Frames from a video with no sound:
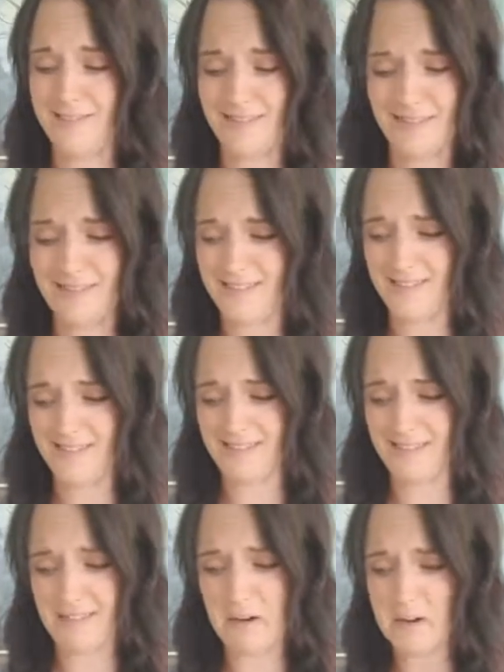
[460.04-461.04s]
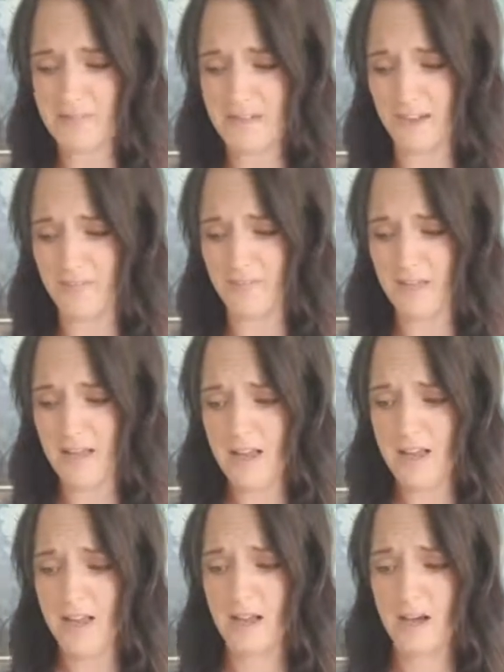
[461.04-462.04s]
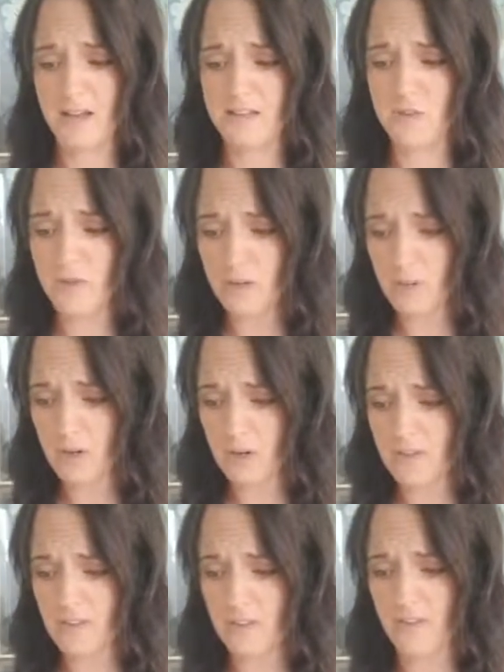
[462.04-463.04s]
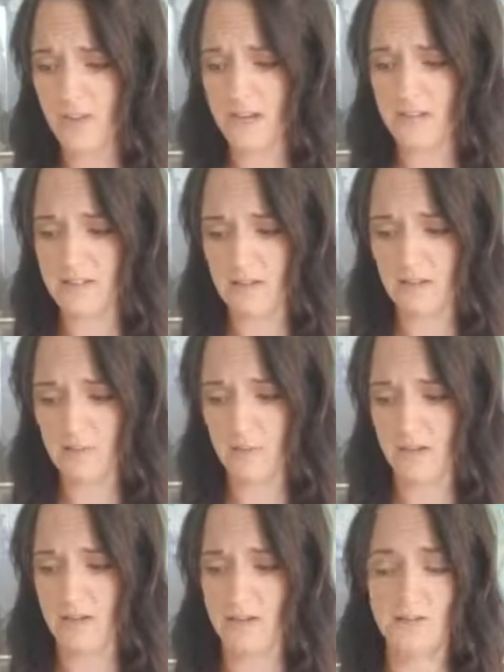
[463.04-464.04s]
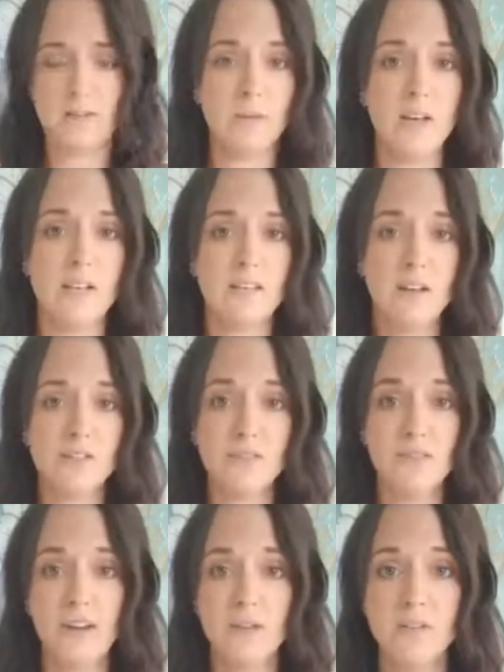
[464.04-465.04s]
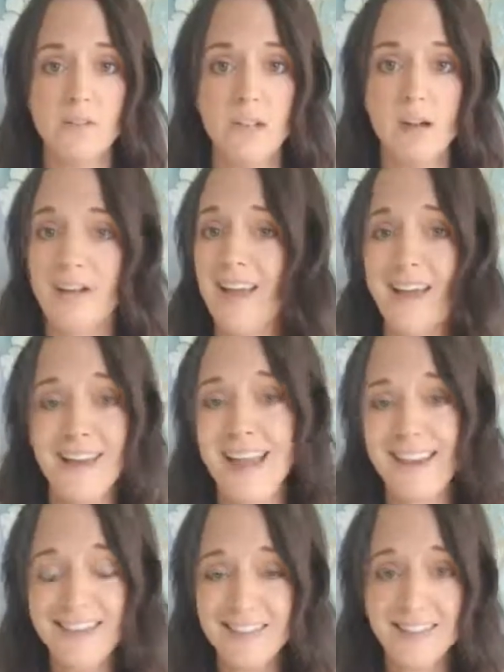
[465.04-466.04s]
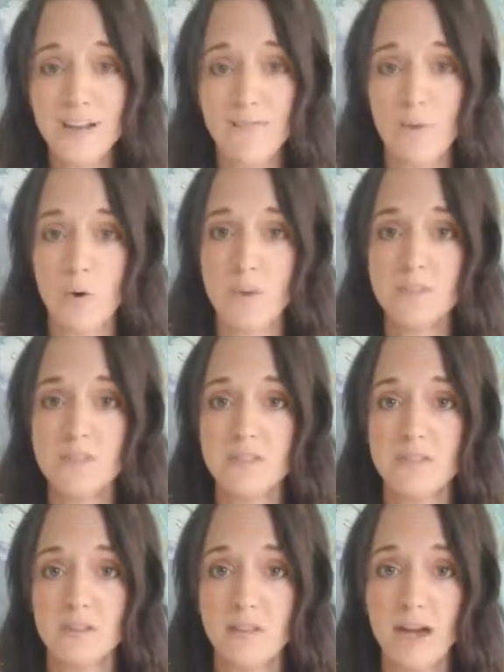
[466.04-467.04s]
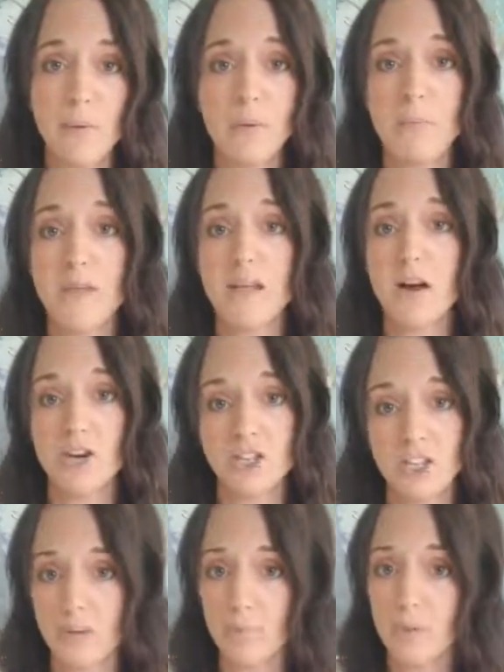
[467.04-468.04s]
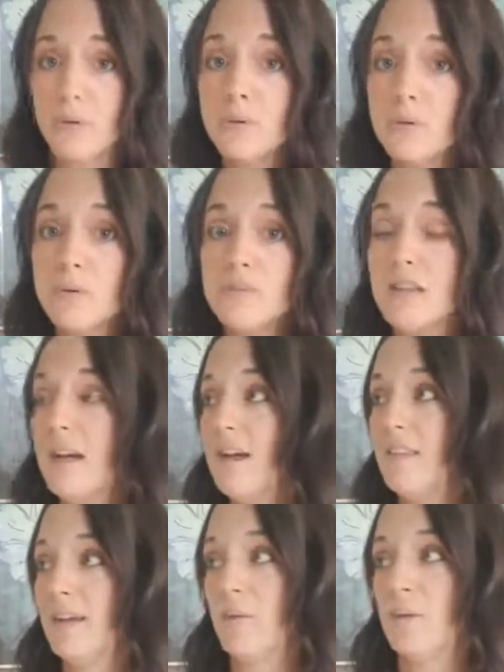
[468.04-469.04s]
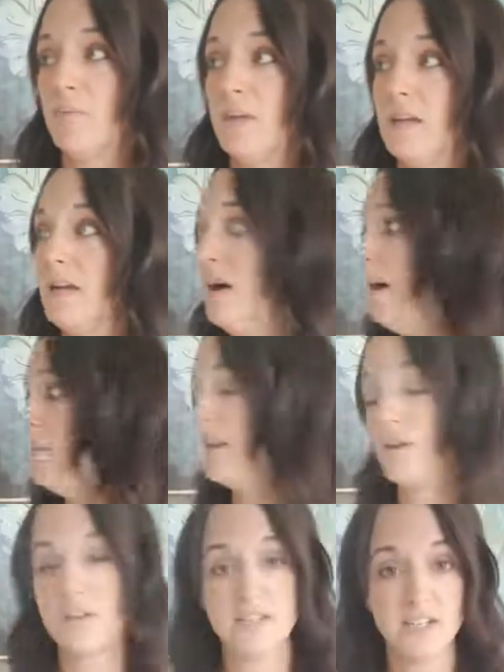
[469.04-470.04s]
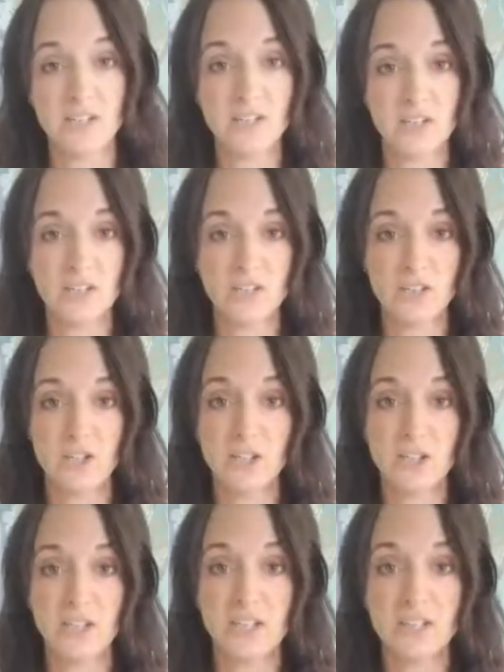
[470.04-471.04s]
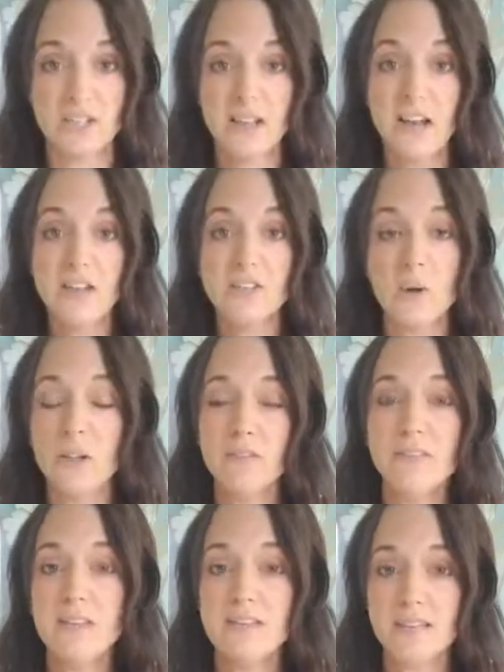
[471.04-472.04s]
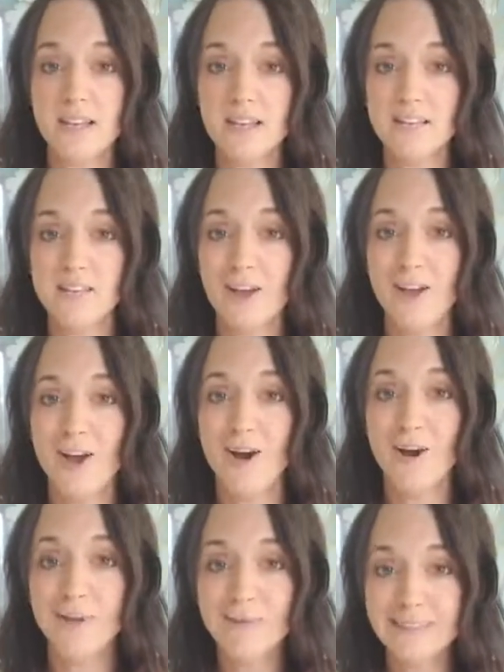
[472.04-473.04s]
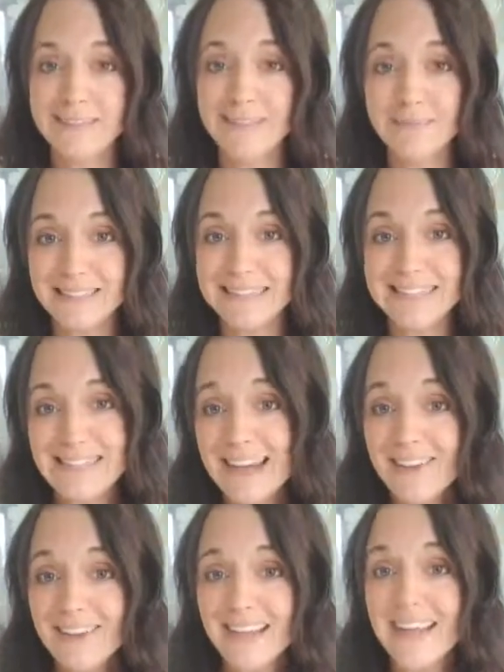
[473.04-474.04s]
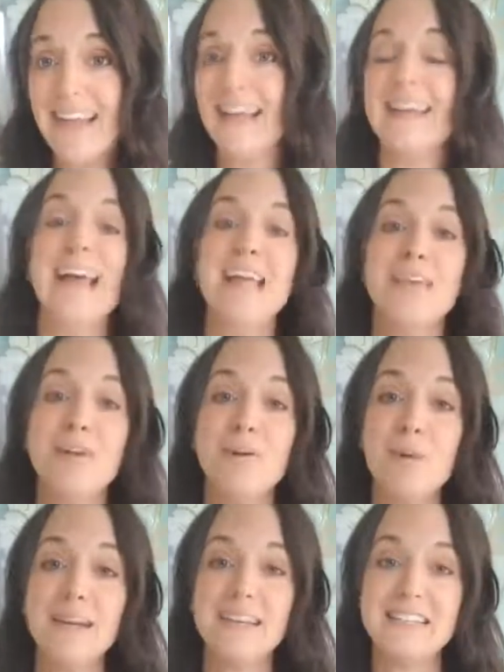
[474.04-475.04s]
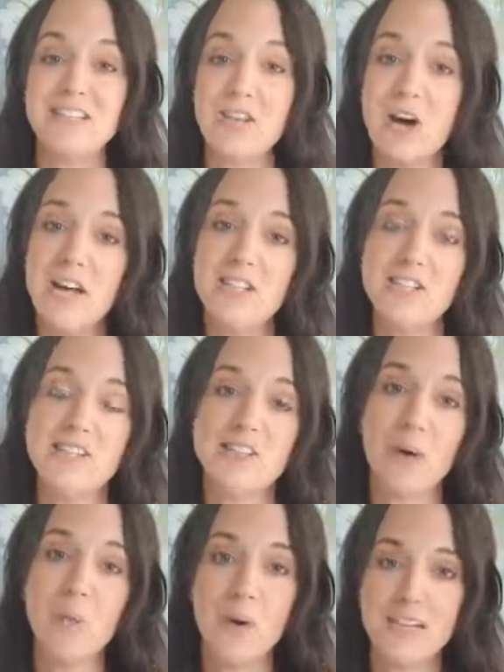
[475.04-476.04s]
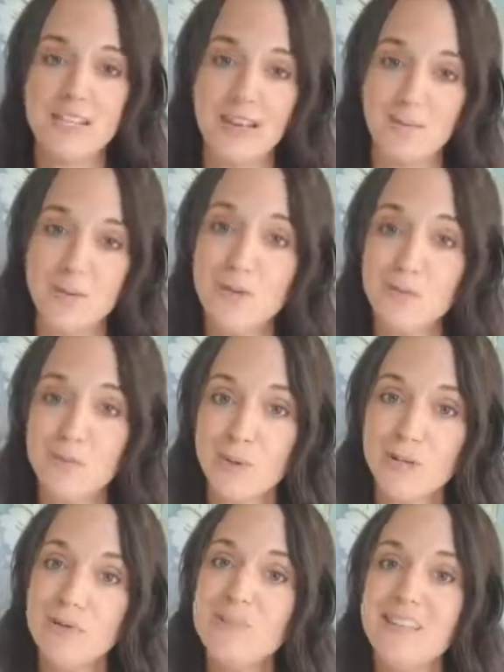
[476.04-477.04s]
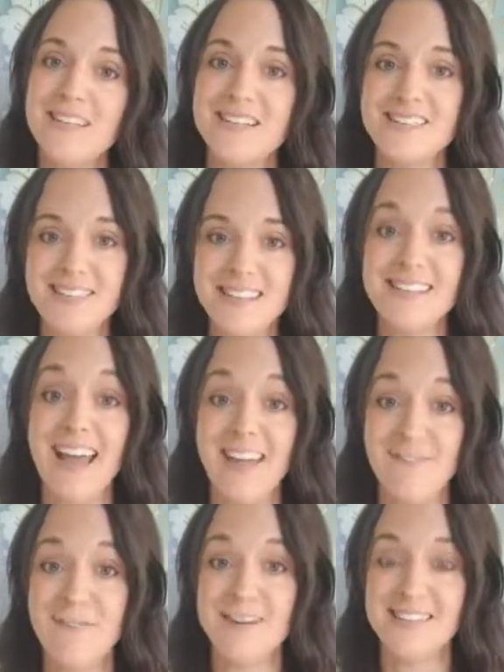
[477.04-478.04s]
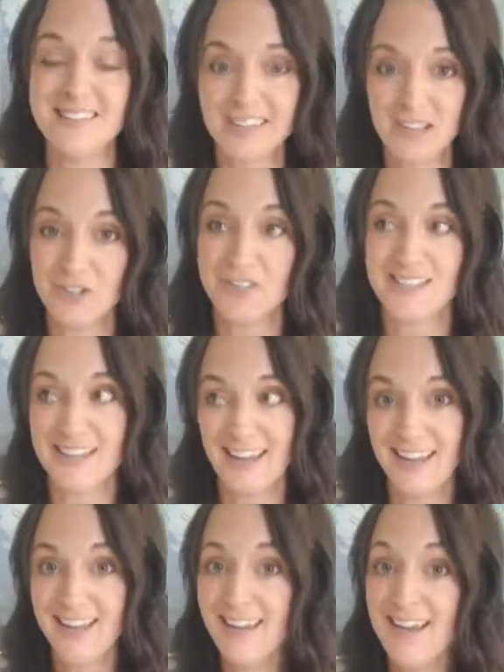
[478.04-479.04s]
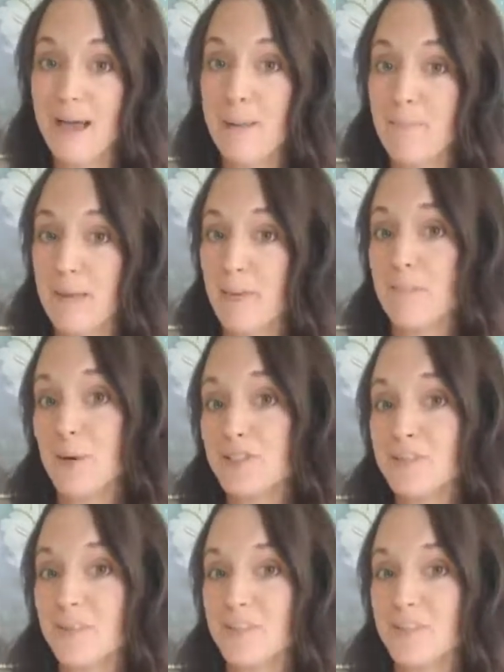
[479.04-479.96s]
It's scary stuff. Sodium lauryl sulfate is another one. So that's also found in anything that foams. So that would be our shampoos, that would be in our dish detergent. So all of these things are really, really scary. And you know what? It's not just a one-time use. We're using these things every single day, maybe multiple